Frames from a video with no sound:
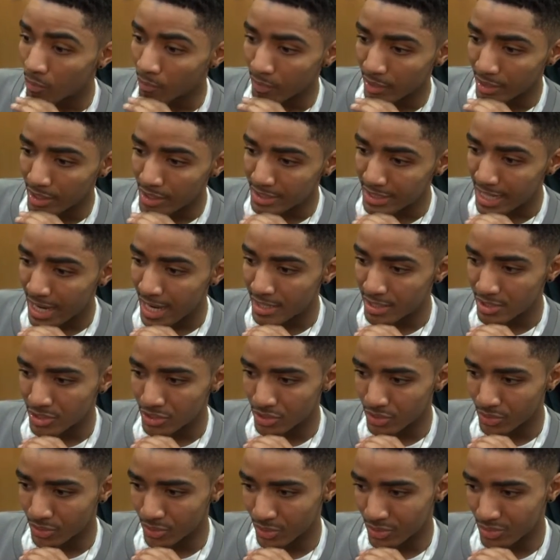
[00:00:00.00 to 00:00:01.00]
but he's asked to
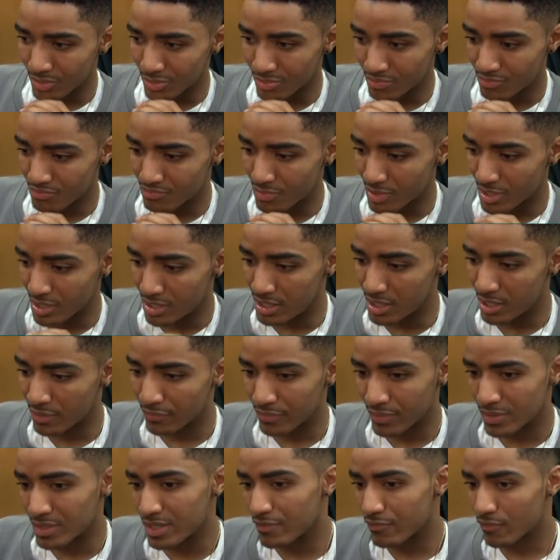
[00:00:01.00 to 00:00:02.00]
do a
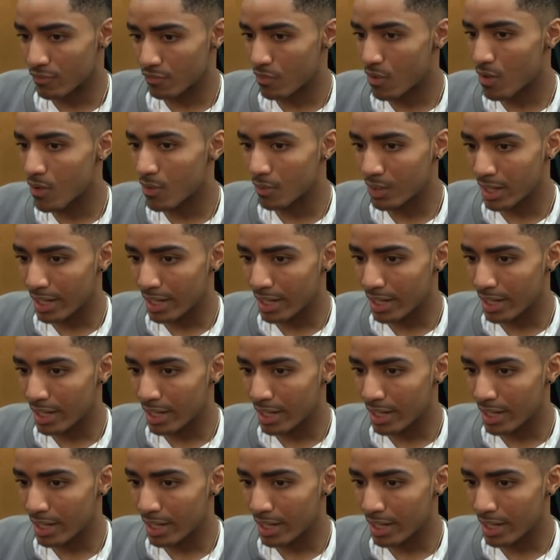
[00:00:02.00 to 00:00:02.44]
different role.